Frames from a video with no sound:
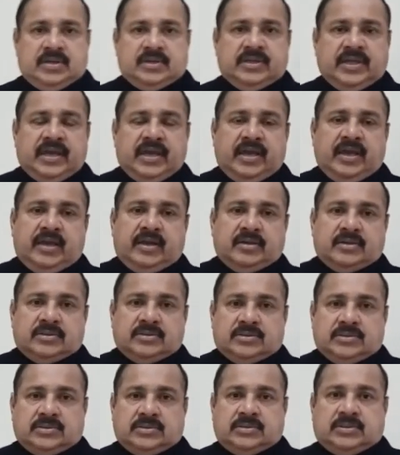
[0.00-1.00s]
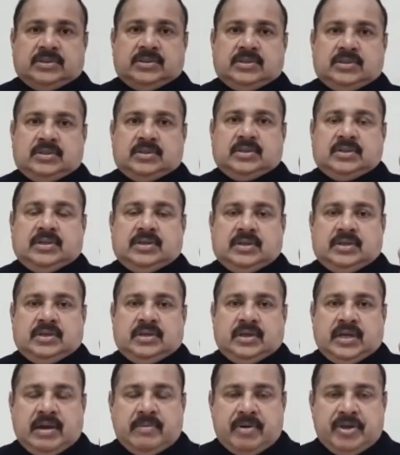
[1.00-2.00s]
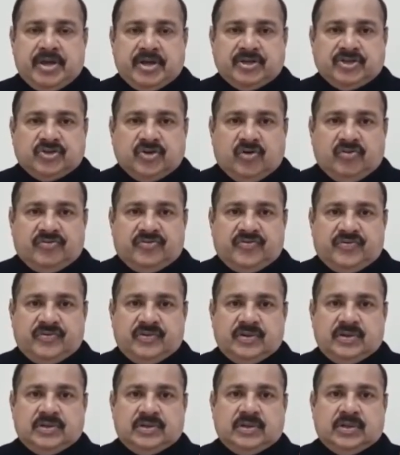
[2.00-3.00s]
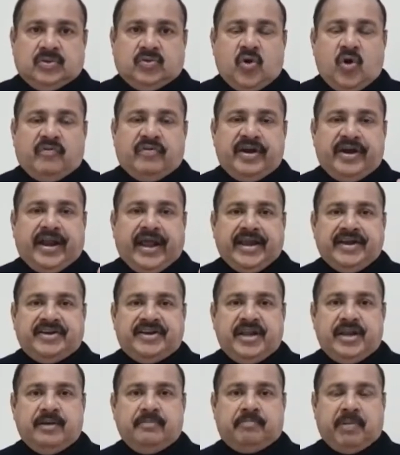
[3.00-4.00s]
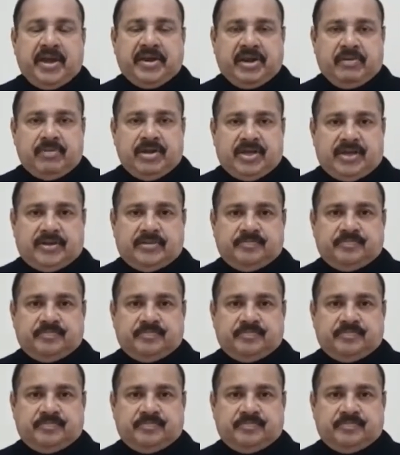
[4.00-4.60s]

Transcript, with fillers: the emergence of COVID-19 pandemic